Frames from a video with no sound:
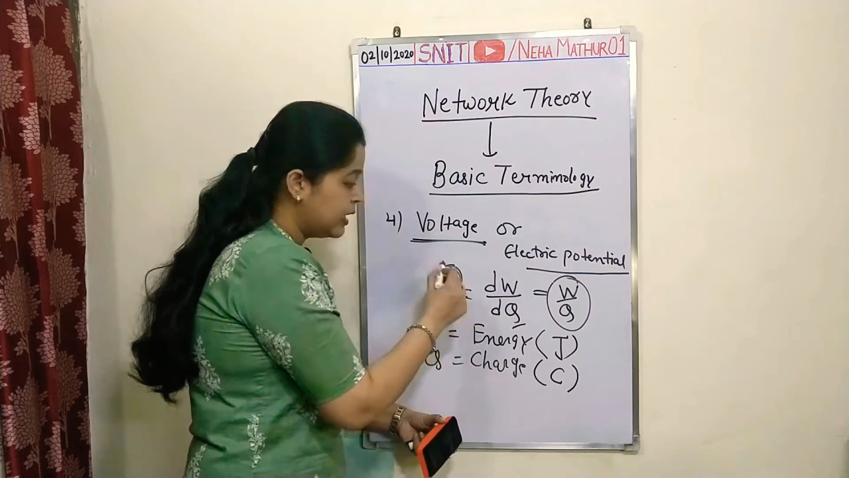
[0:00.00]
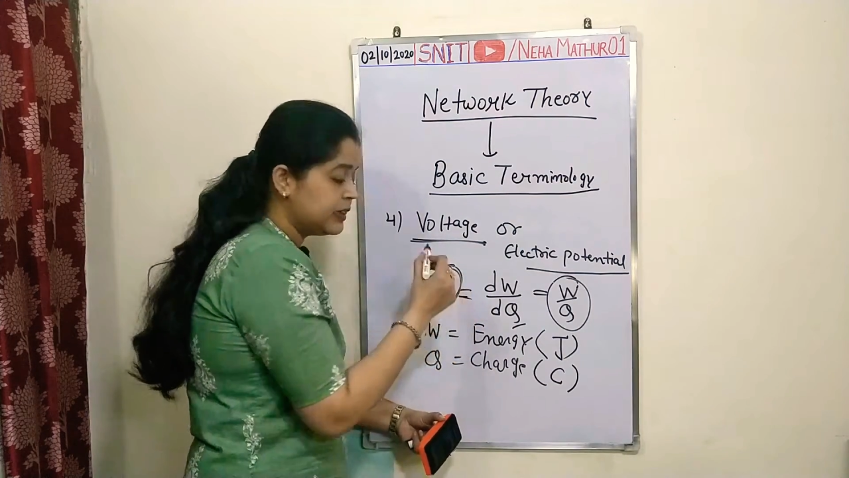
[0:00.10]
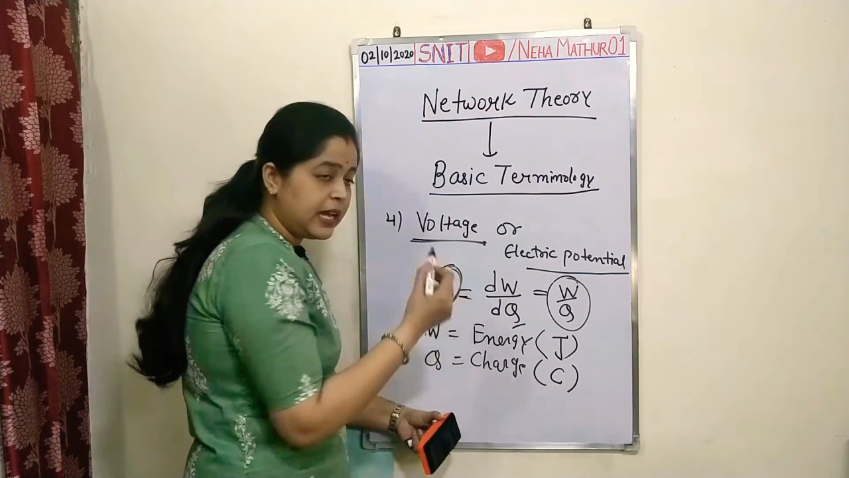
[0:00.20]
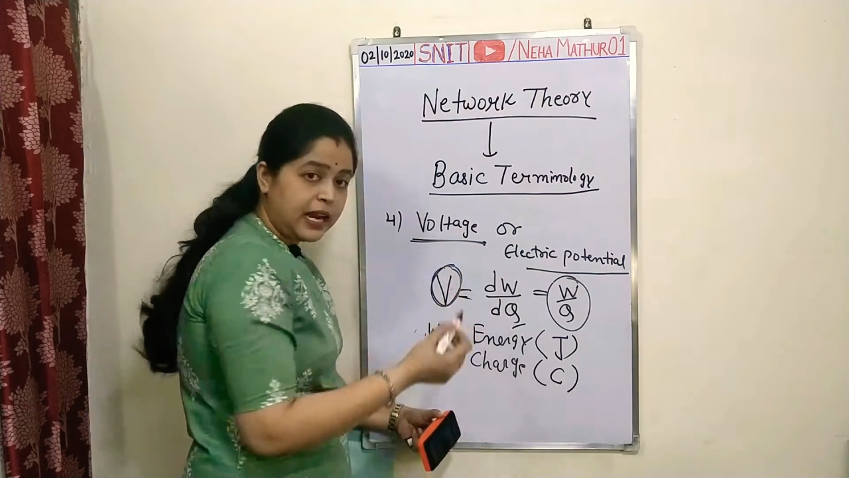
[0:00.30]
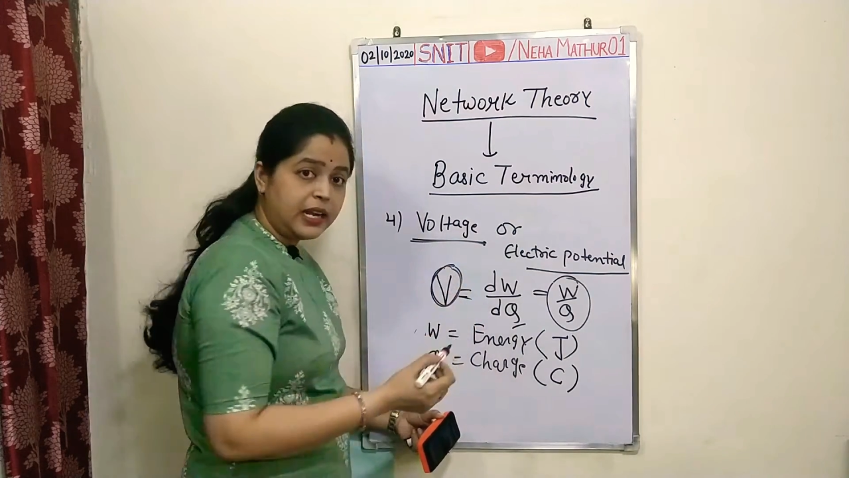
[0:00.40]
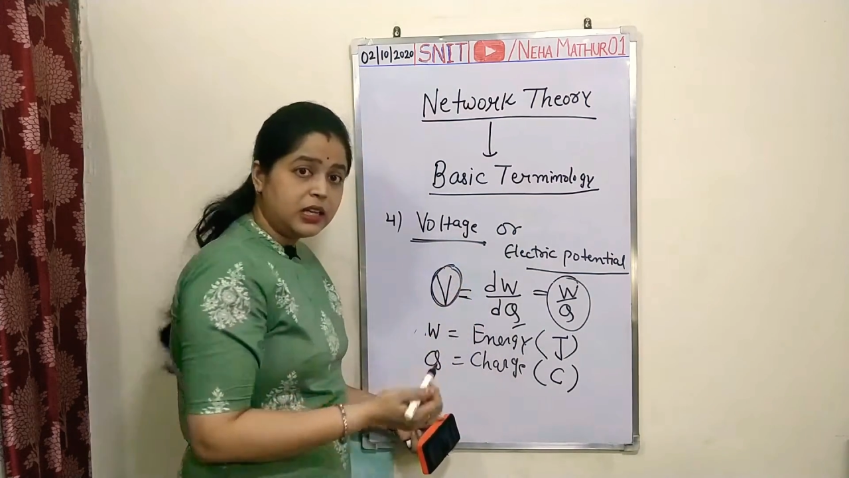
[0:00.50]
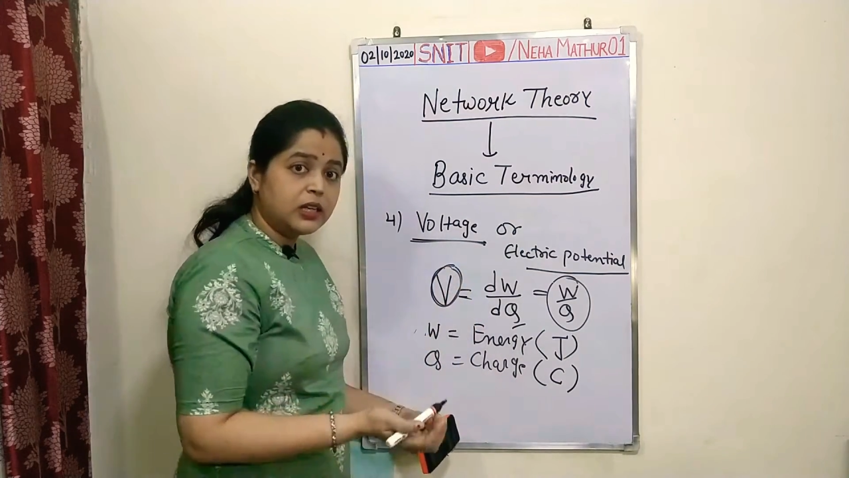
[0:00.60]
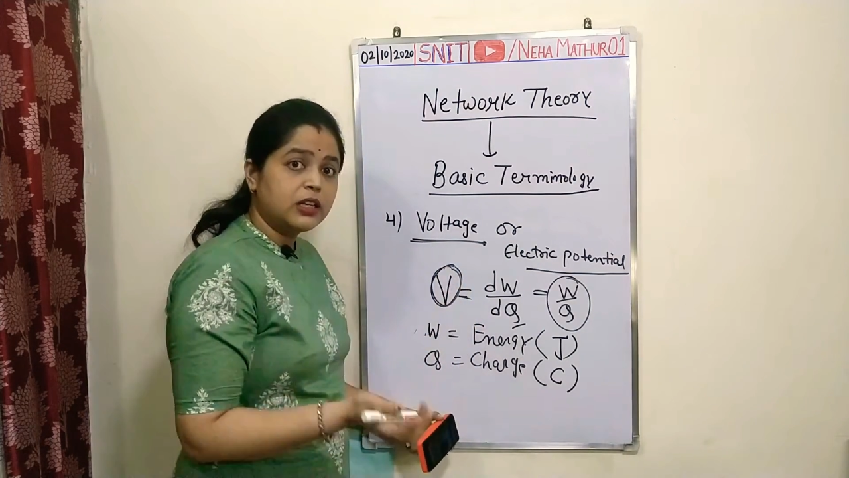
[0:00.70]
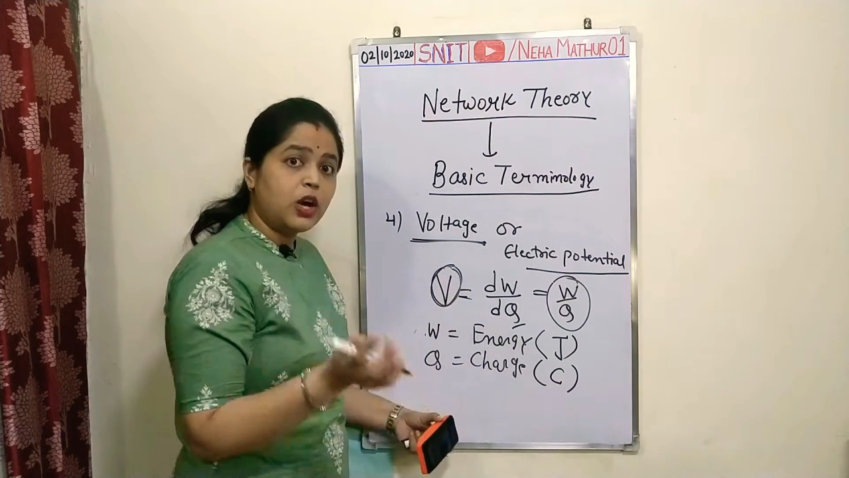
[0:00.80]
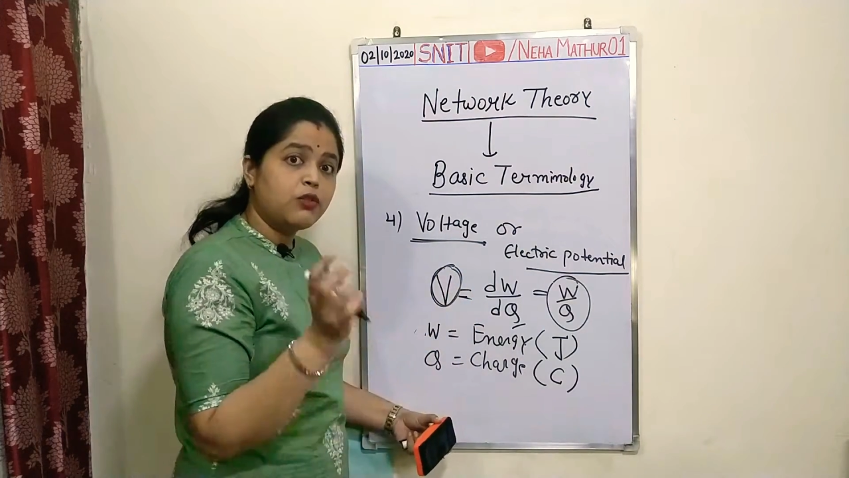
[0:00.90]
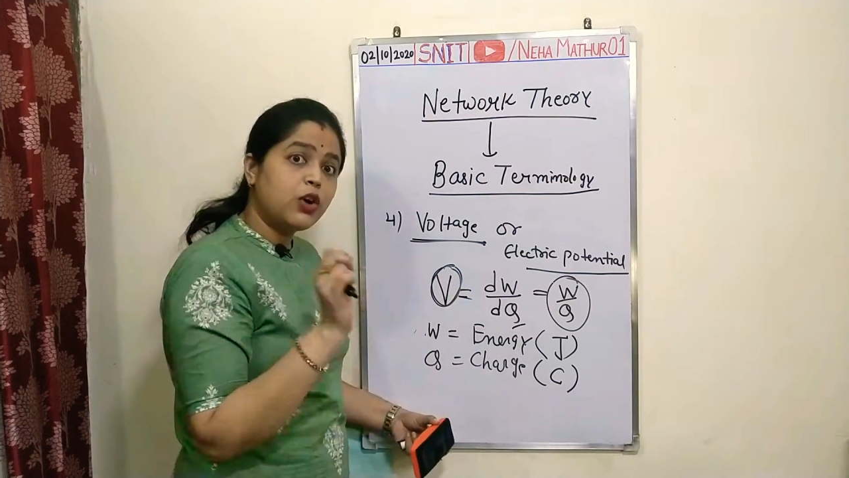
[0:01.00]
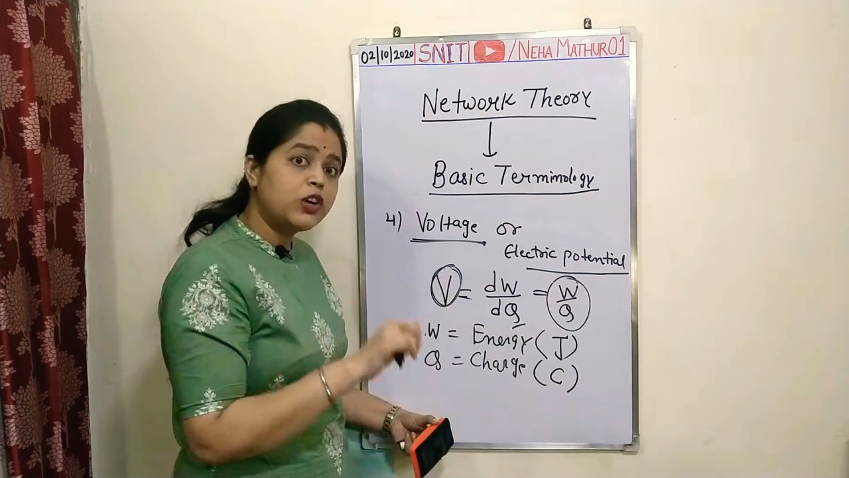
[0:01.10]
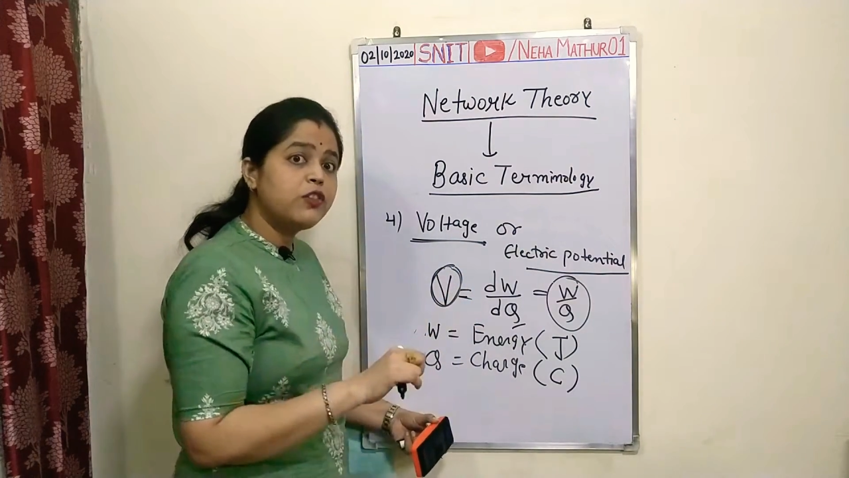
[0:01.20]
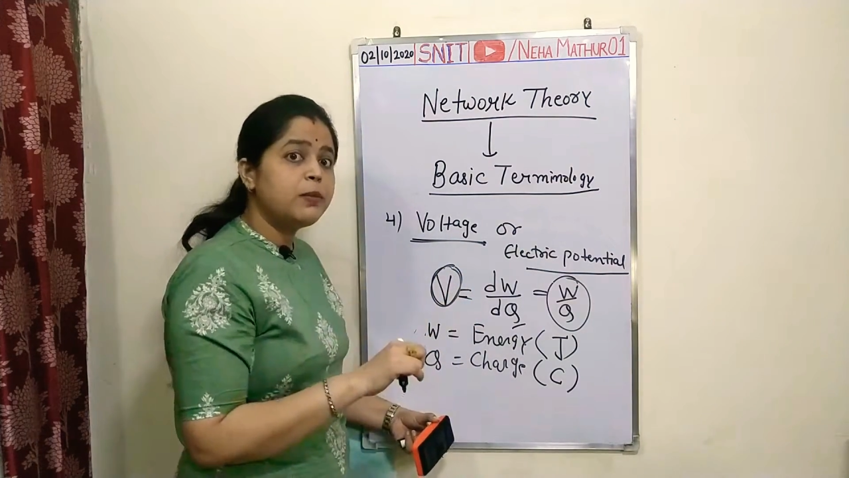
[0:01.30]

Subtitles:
that now what